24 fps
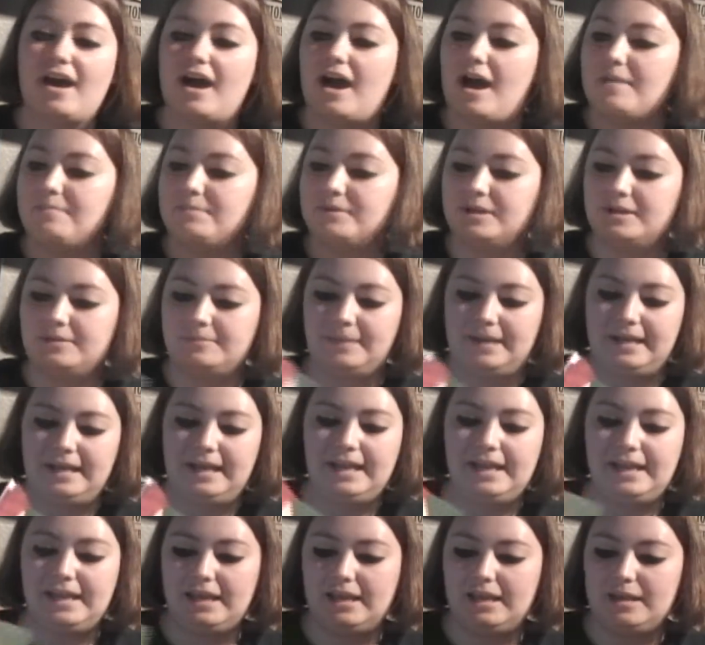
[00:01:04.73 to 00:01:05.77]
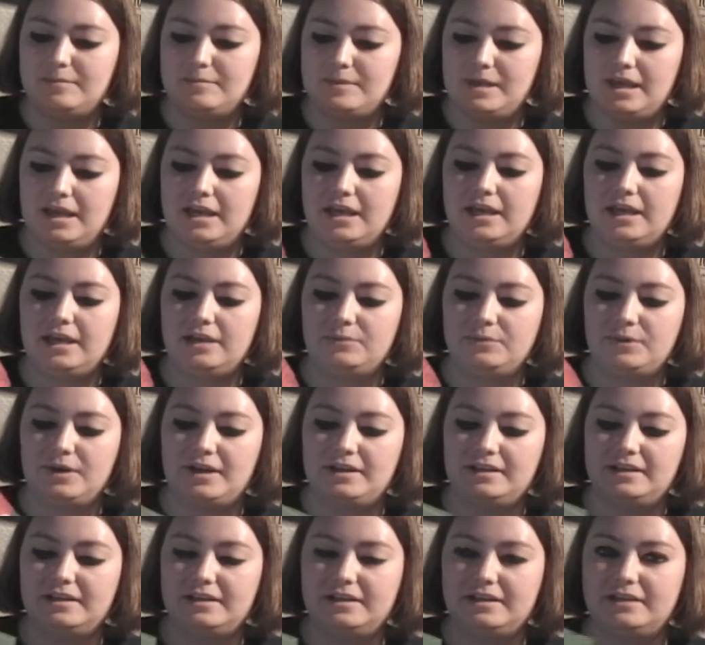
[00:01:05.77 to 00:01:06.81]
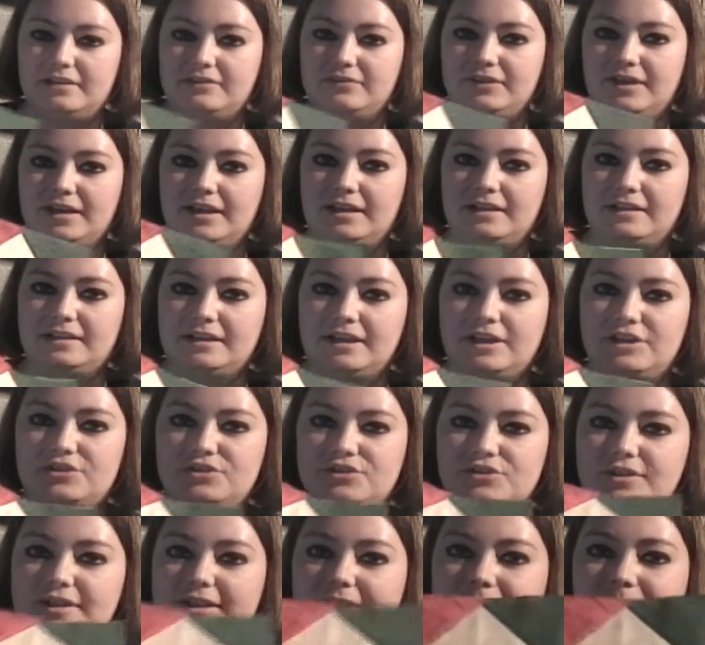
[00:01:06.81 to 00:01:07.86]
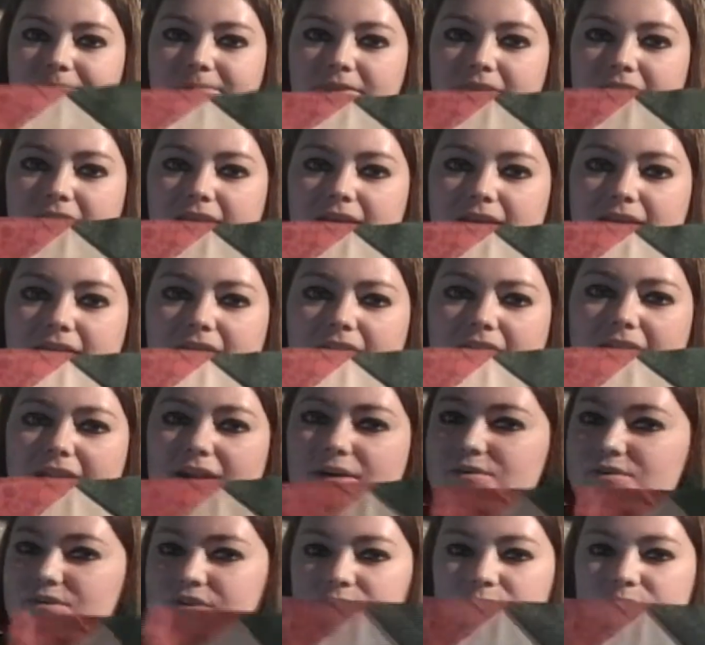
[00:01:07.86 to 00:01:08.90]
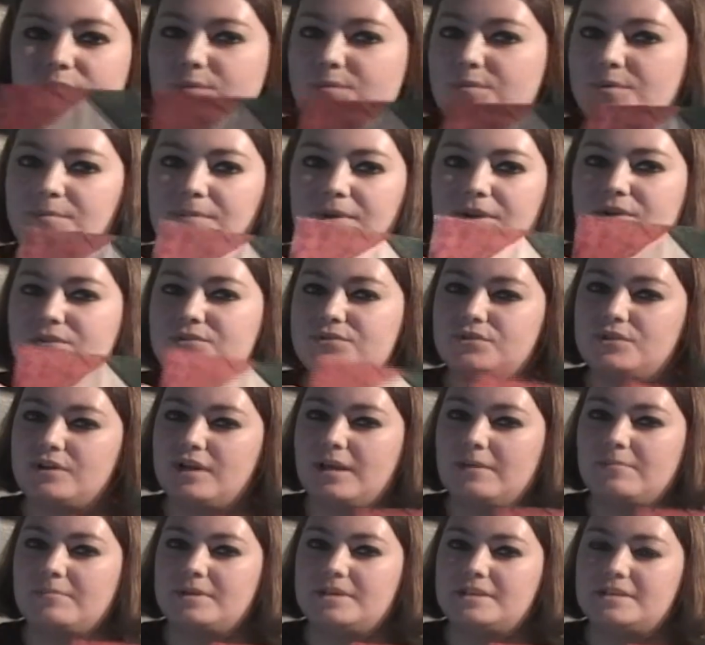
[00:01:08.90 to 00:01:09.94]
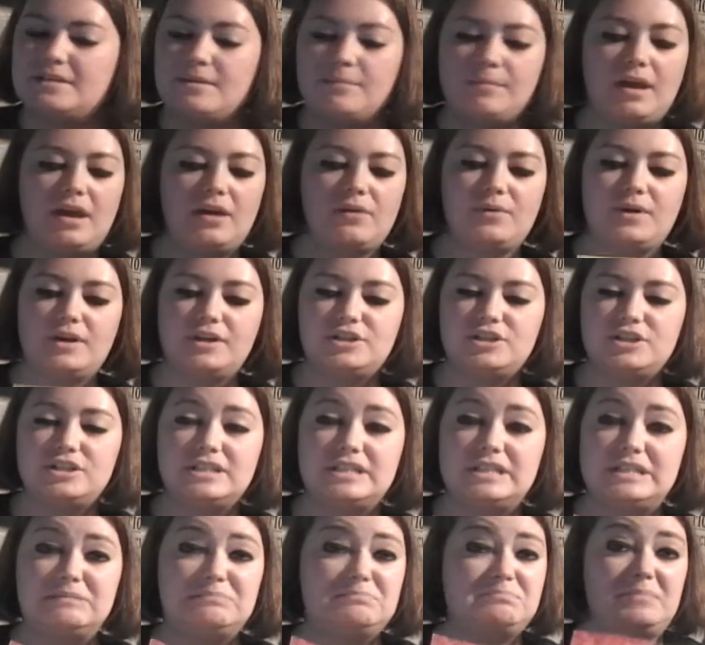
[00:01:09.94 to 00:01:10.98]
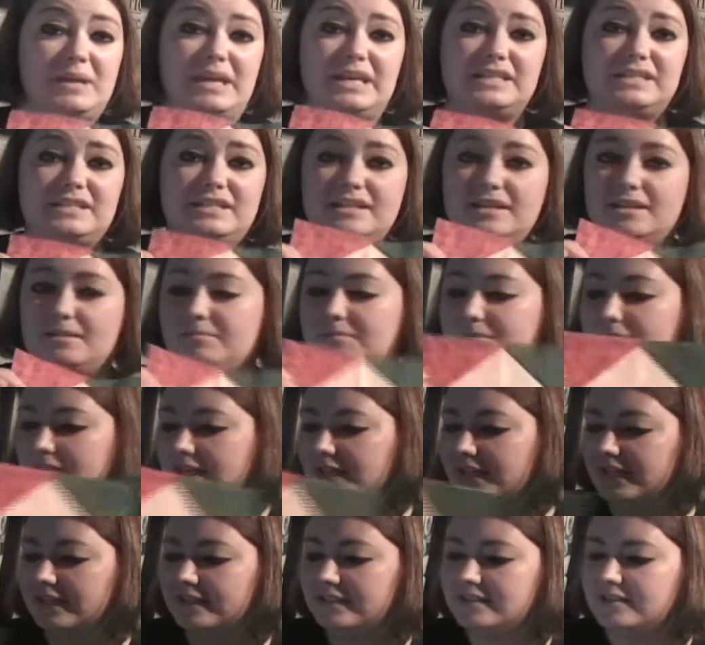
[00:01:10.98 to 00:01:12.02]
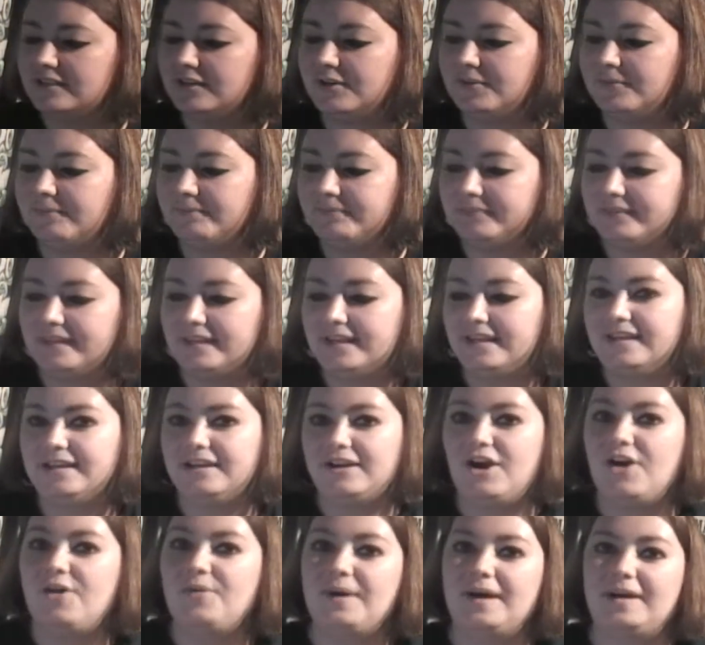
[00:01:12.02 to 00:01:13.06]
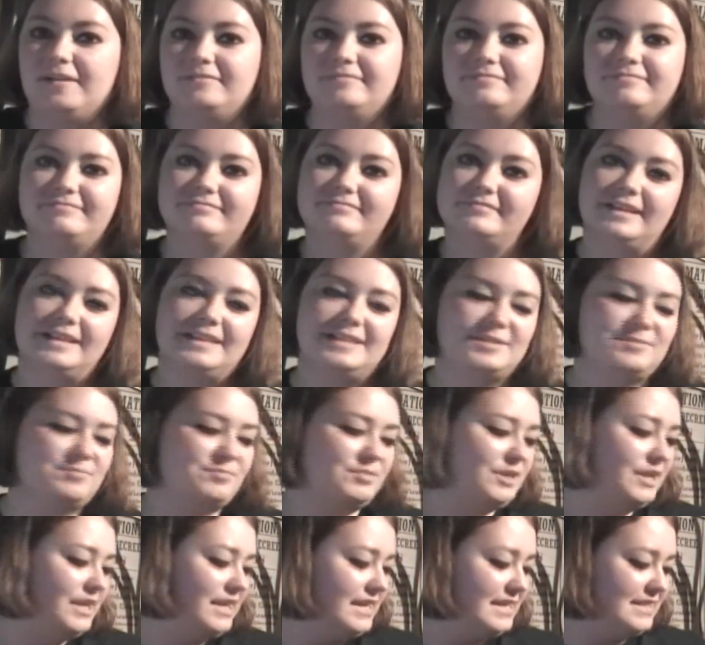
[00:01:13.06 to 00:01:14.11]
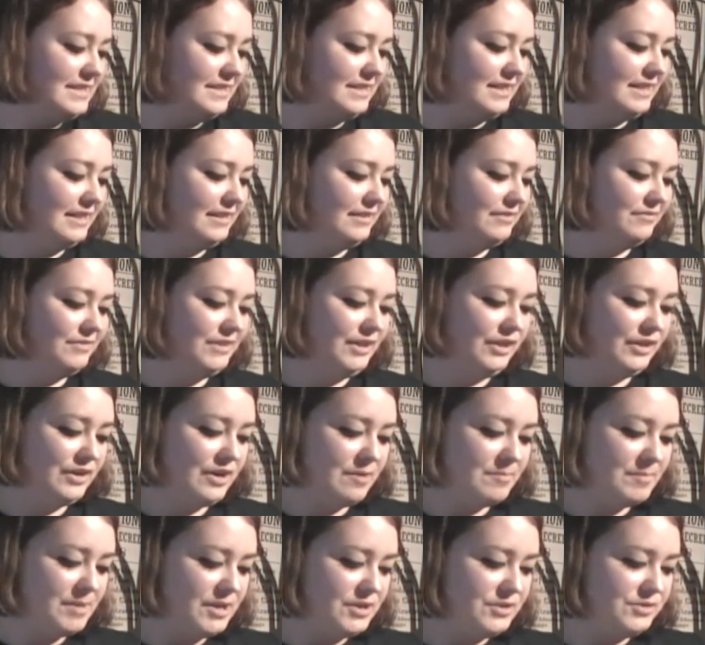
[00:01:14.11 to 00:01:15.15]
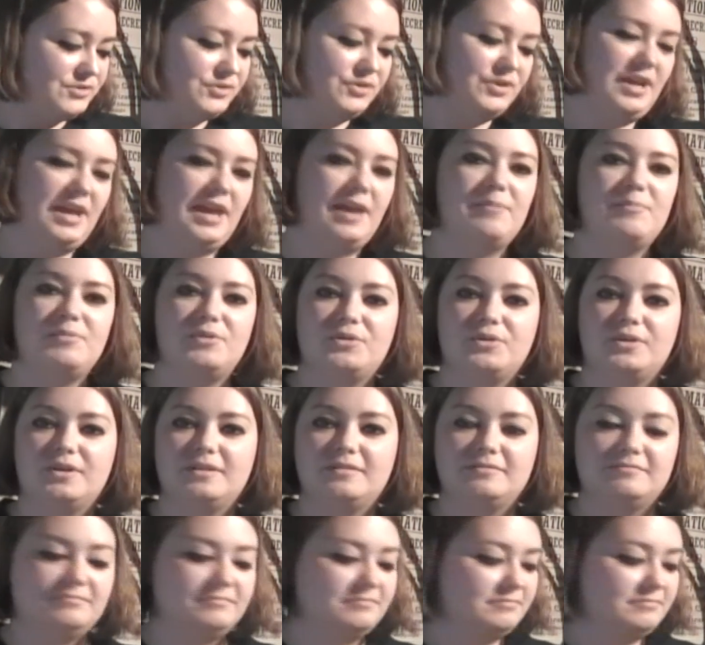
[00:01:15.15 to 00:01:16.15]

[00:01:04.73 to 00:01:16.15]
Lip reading: I put in my name and where I live and the country, and I was going to put my username, but somehow I just spaced it completely, so oh well. It's pretty easy to figure out my username or